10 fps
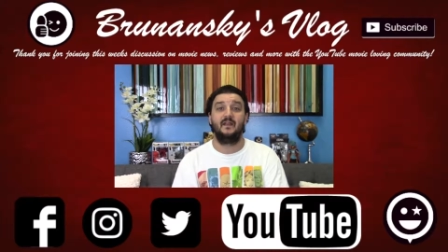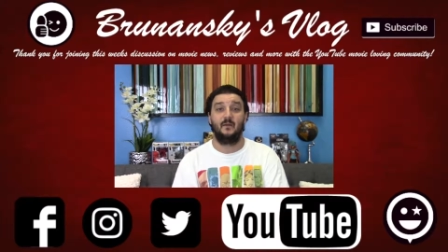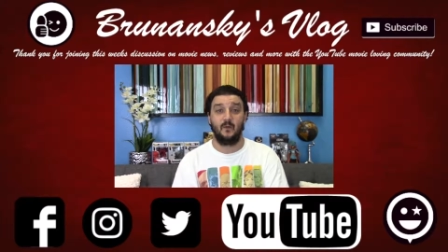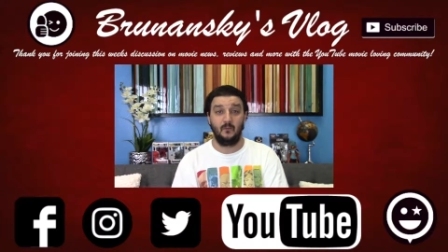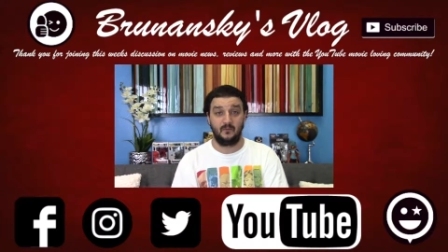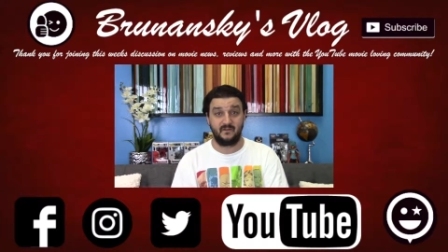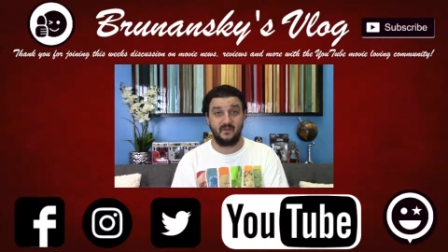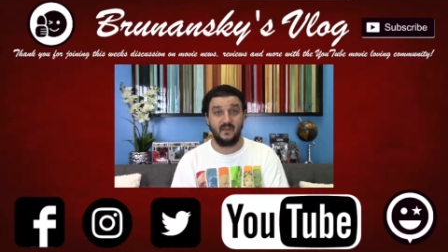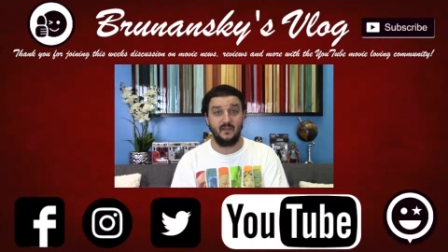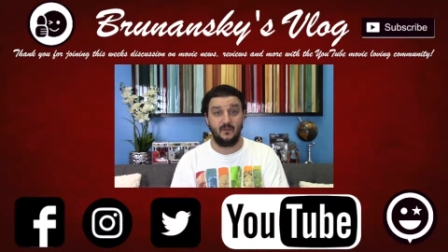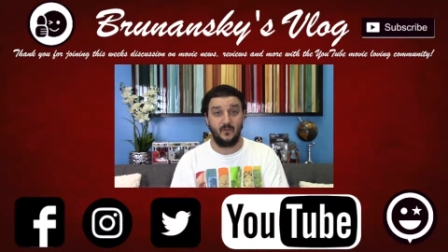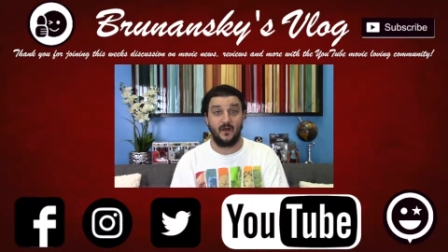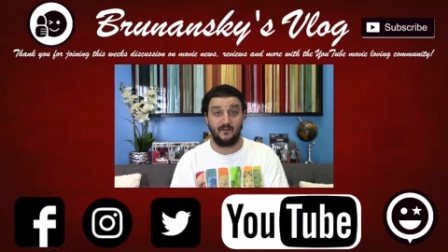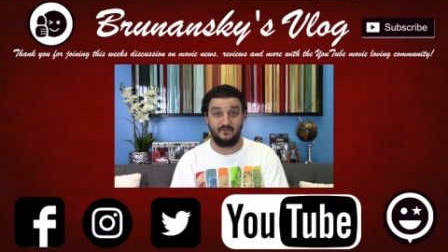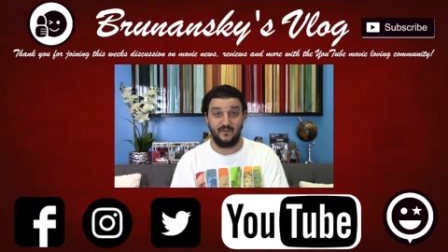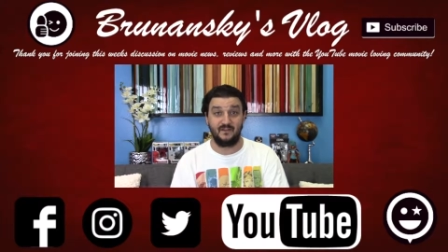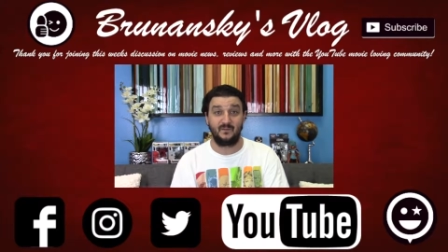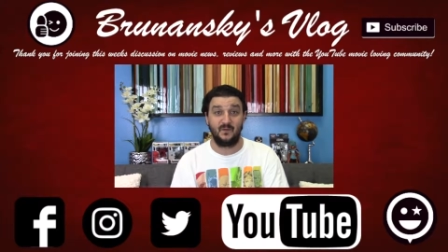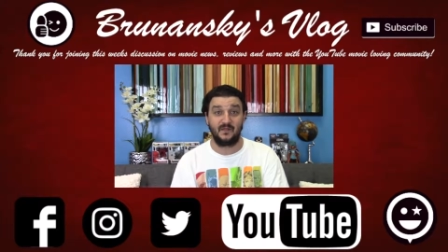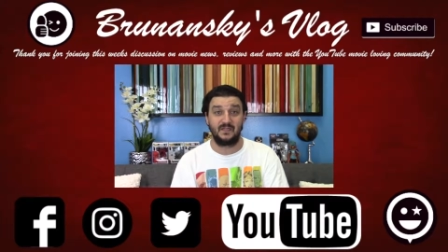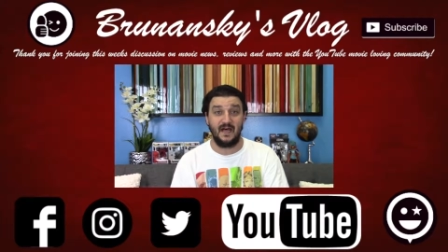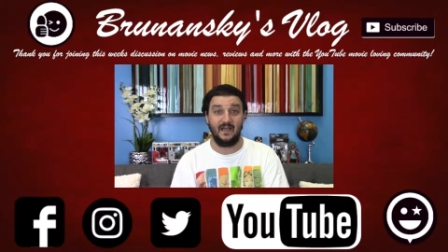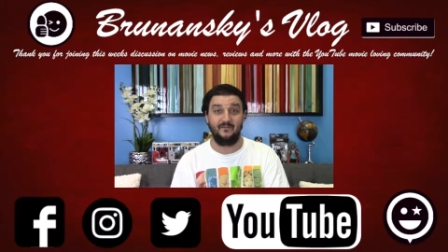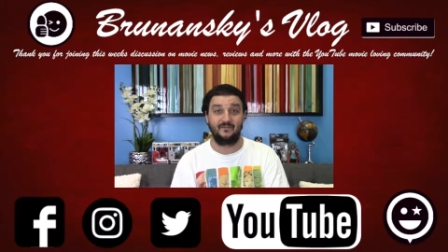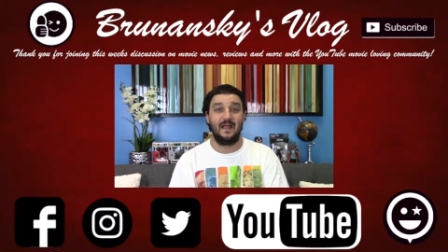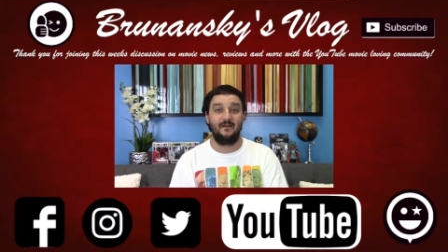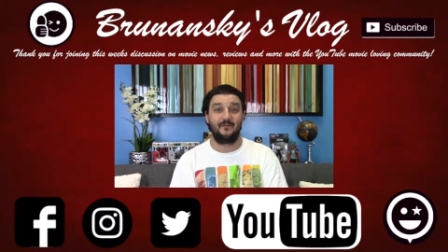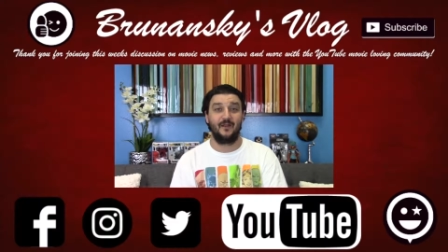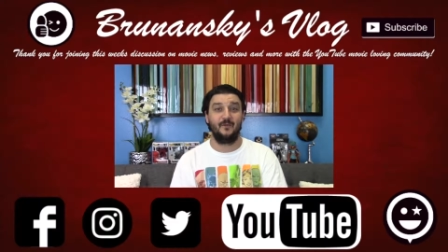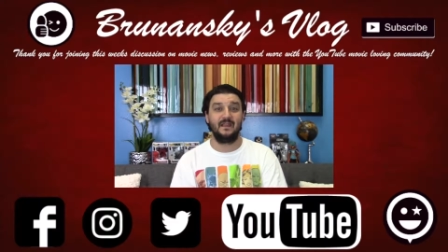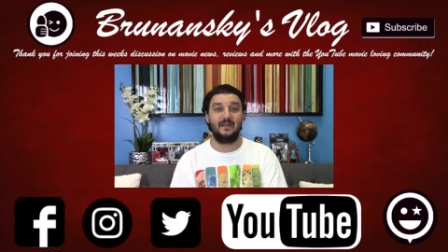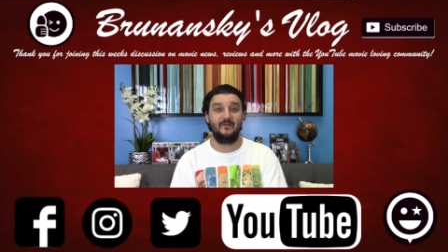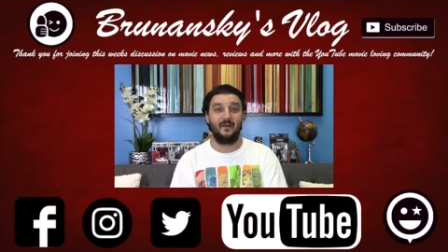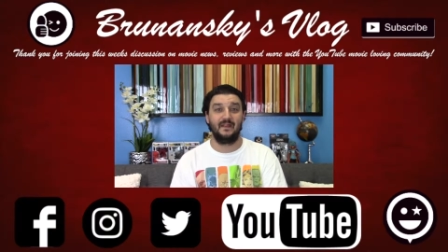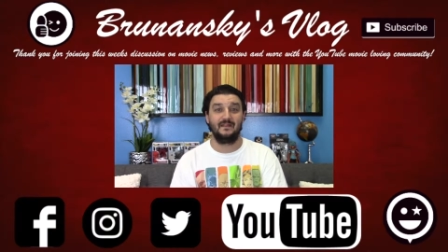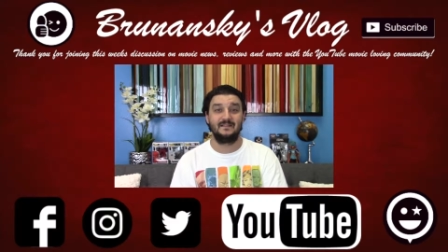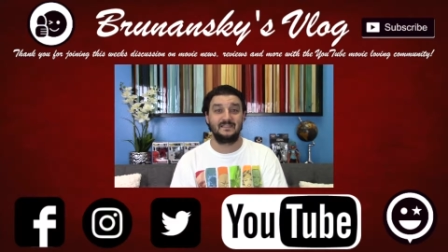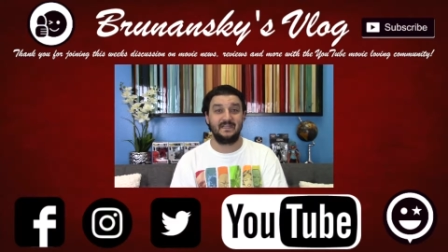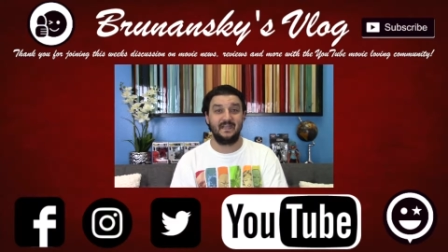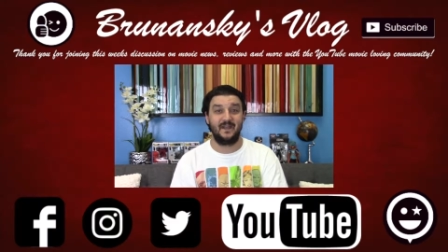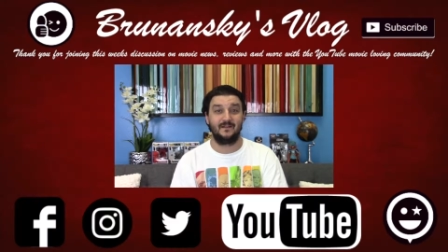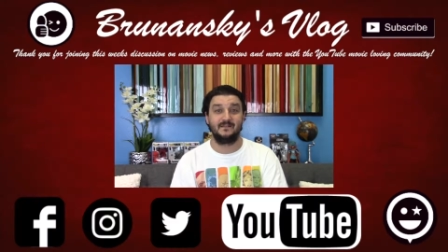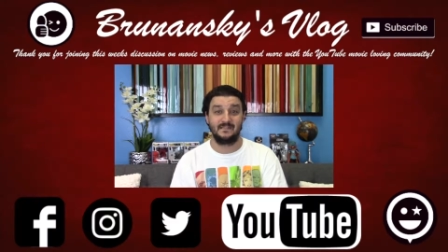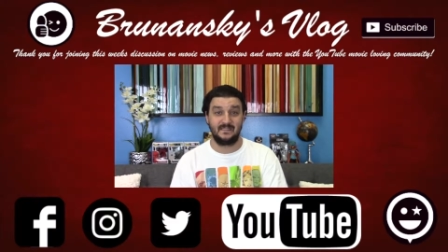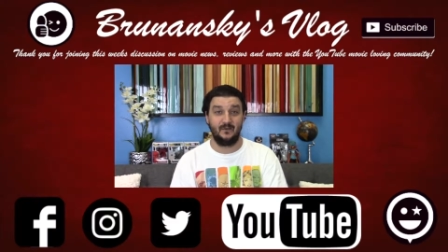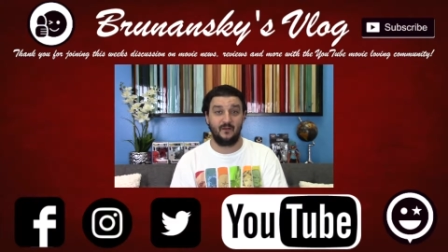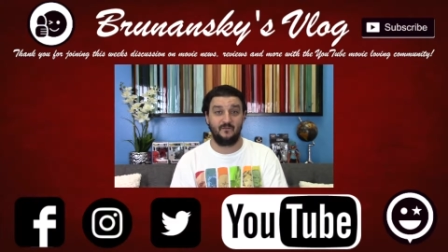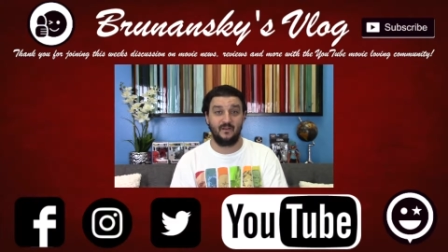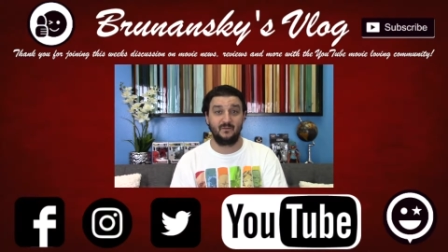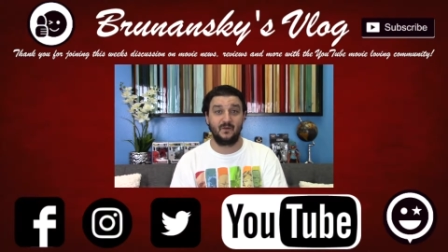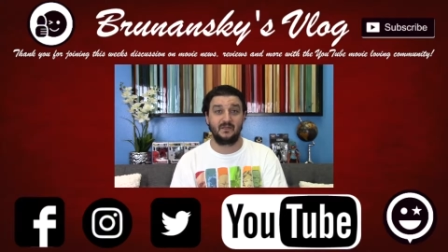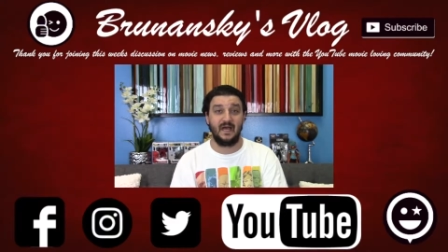and we will see you on Facebook Live. Have a great week, everybody. Take care. See you on Facebook